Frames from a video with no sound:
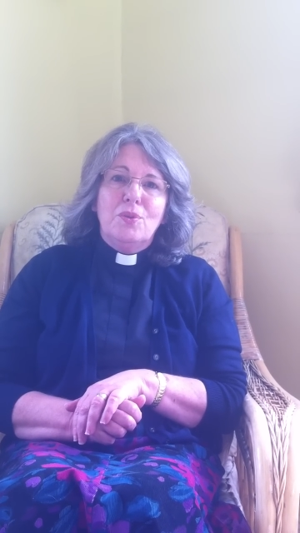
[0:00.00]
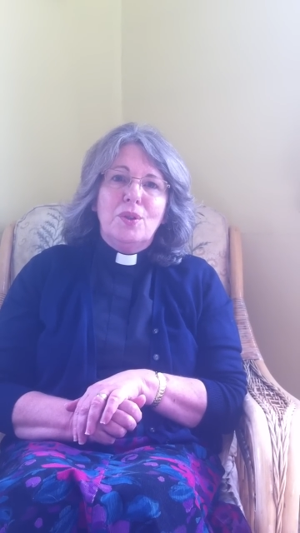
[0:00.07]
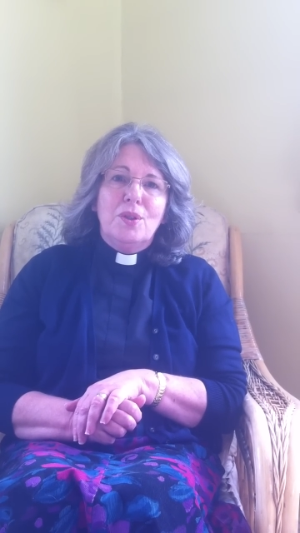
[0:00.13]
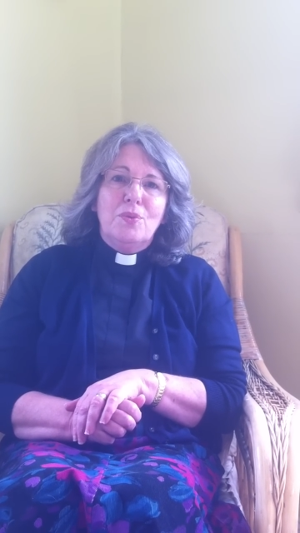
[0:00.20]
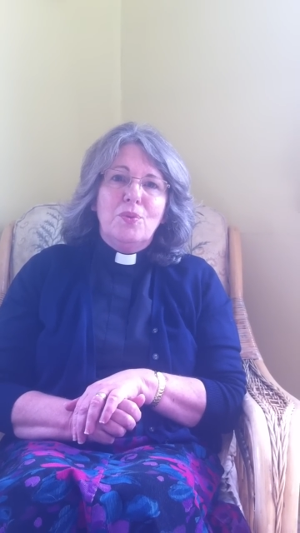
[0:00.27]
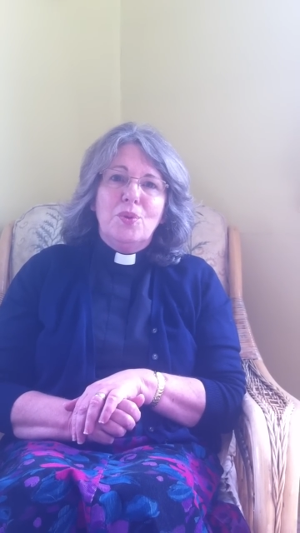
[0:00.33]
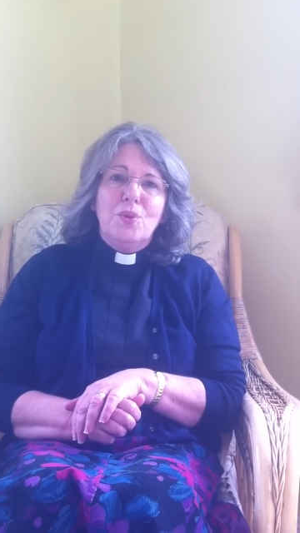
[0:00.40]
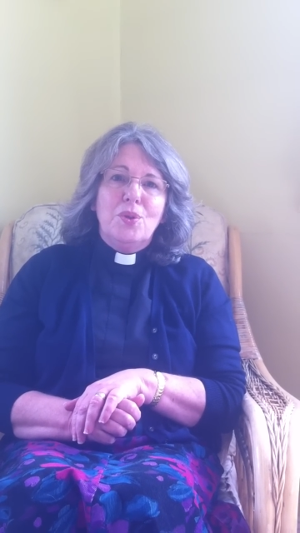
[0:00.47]
We
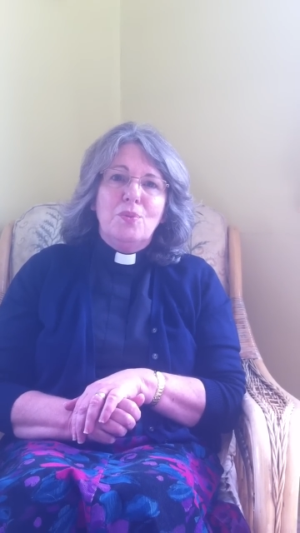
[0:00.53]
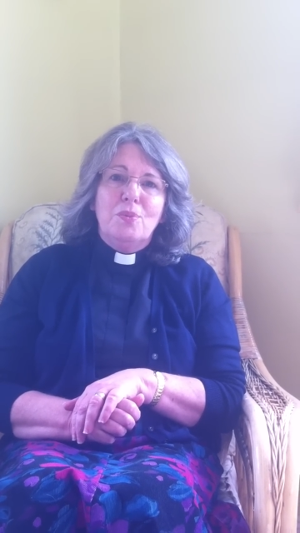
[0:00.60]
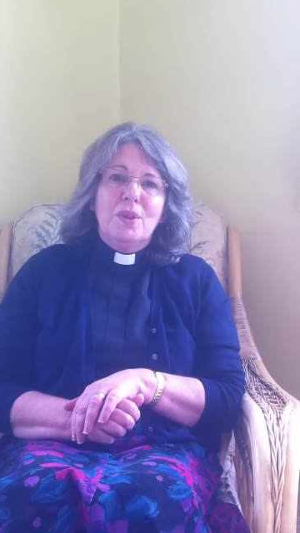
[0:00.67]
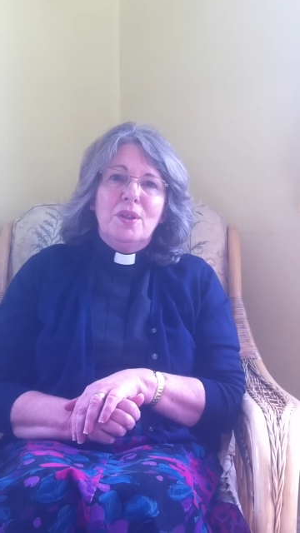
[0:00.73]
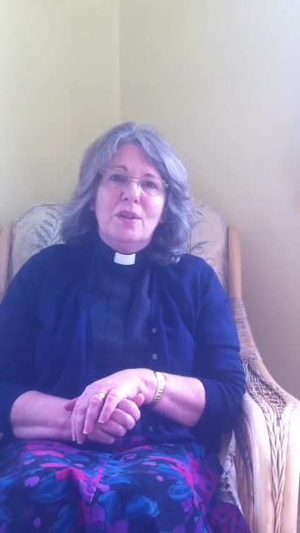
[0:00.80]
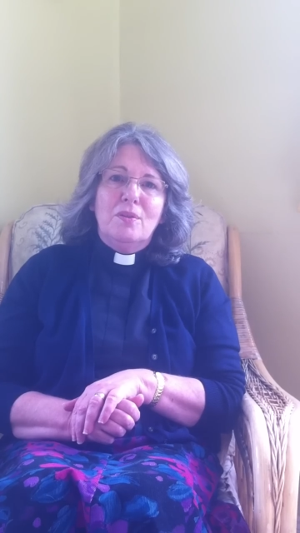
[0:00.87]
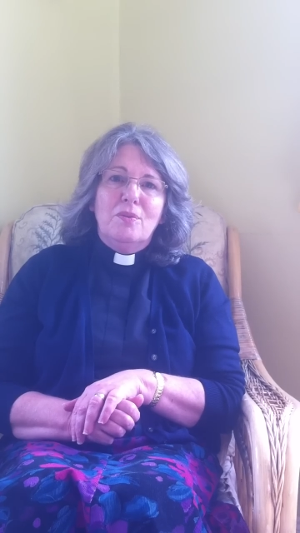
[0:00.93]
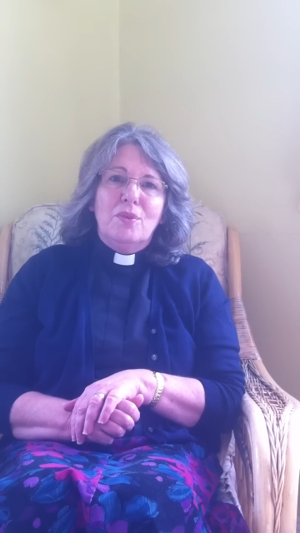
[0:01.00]
didn't want to
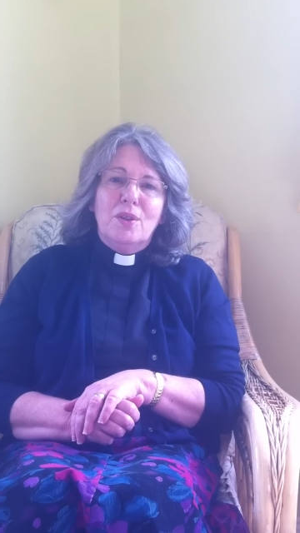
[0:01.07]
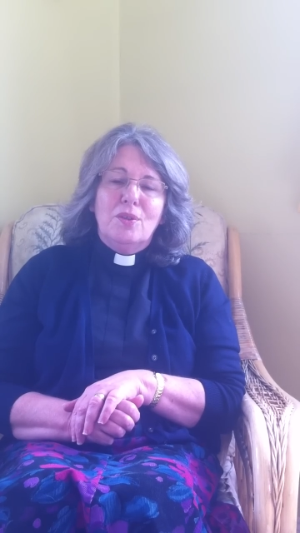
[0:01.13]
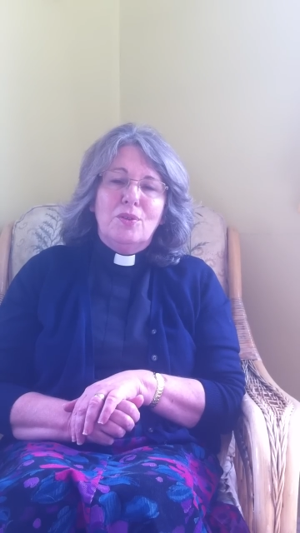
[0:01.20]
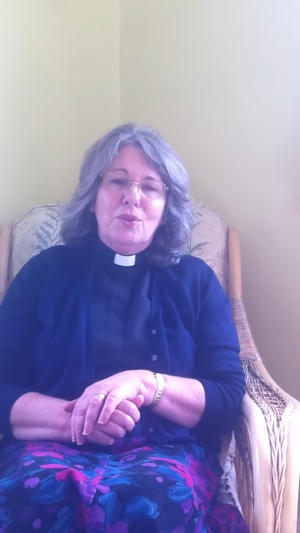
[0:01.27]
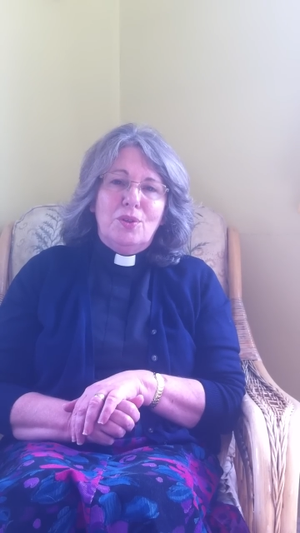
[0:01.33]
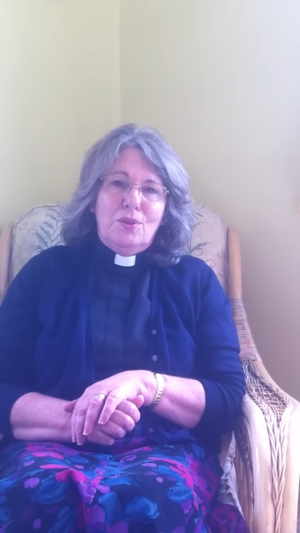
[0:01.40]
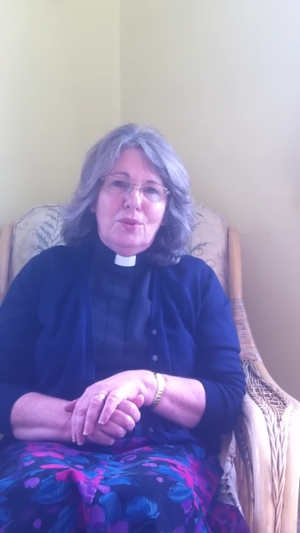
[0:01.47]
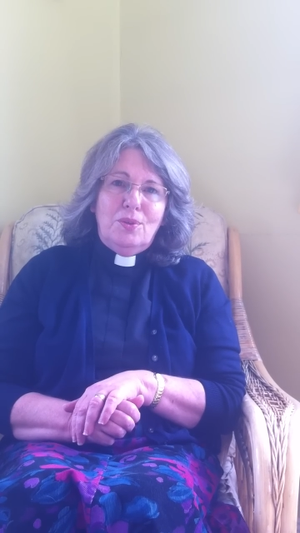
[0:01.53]
be
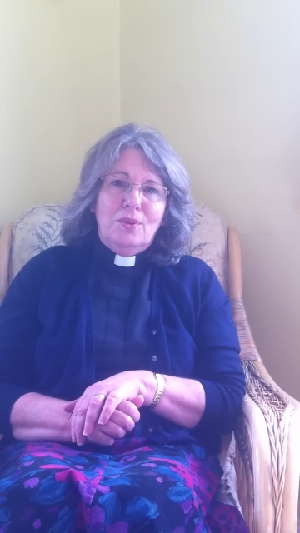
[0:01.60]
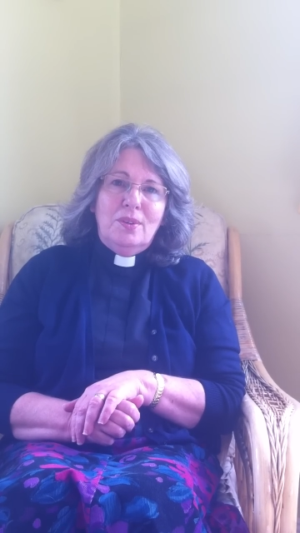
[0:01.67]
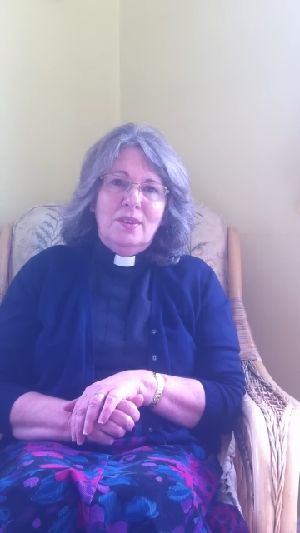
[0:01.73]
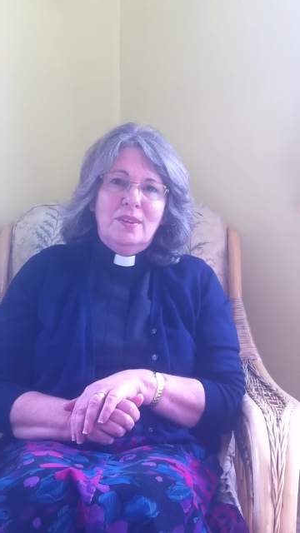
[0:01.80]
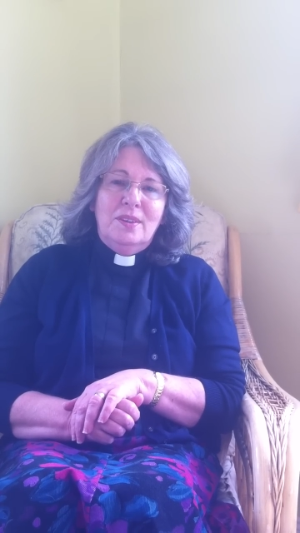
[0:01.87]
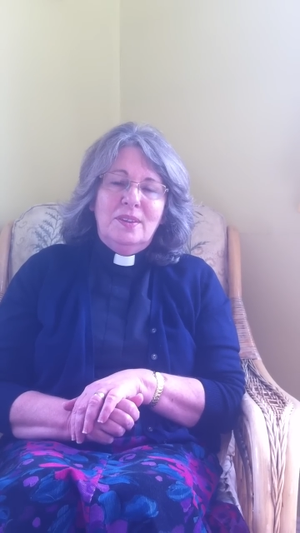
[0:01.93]
conventional.